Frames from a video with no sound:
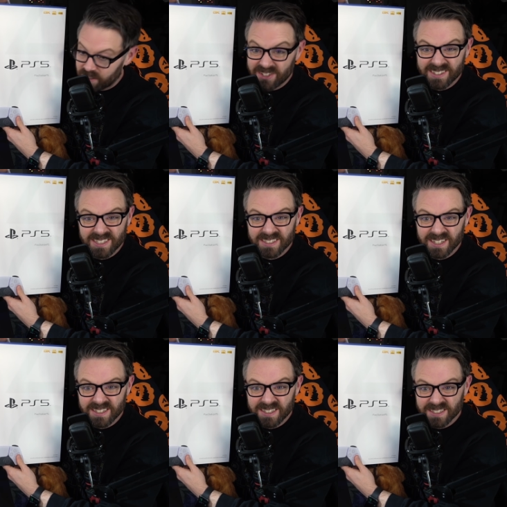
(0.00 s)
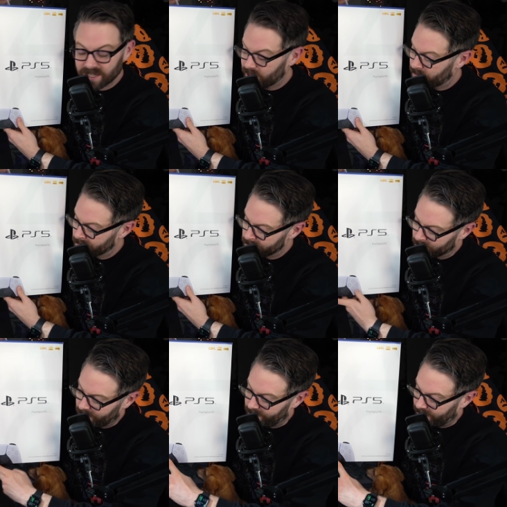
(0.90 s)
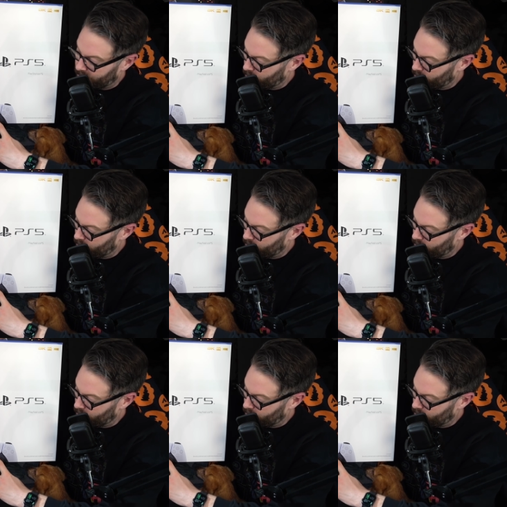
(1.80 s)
As you can see, it's got a disc on it. And uh, you got the